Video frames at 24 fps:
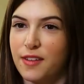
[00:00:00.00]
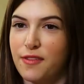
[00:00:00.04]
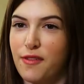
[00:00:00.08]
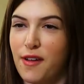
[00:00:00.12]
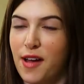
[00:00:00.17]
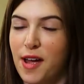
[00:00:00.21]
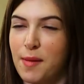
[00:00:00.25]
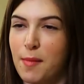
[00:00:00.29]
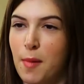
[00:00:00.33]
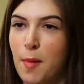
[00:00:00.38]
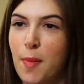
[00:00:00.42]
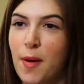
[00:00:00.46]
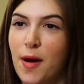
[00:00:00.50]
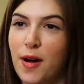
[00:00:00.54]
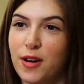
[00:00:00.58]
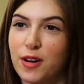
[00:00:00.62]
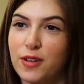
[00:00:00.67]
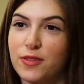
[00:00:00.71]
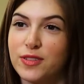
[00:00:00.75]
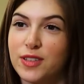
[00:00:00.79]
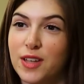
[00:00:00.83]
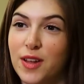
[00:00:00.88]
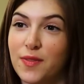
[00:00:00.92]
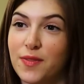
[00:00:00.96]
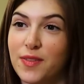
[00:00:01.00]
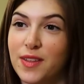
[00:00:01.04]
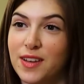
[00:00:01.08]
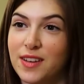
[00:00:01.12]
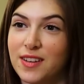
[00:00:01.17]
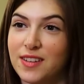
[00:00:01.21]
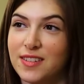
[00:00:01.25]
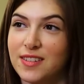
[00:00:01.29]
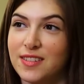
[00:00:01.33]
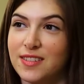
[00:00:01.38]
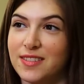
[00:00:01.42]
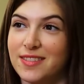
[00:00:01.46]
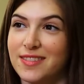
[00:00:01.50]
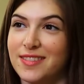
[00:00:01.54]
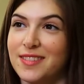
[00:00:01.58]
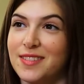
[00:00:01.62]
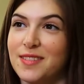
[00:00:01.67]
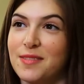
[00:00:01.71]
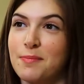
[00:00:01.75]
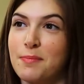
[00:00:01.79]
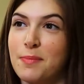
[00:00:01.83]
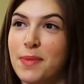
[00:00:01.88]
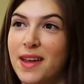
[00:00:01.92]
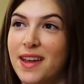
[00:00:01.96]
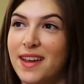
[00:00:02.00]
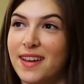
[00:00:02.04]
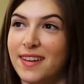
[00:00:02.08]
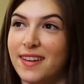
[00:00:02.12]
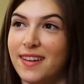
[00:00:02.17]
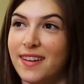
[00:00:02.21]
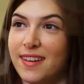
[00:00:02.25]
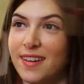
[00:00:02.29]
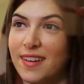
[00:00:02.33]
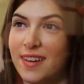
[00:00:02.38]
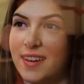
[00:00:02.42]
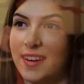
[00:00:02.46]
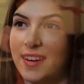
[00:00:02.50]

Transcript: If I am a part of something big,